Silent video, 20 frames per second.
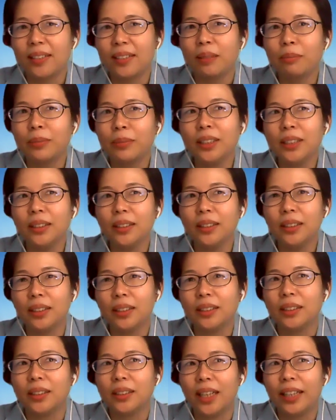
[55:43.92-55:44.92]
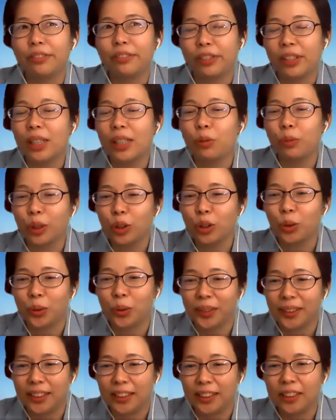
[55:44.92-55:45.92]
something I really wish to
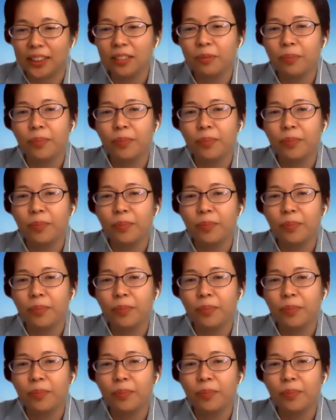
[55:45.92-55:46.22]
see,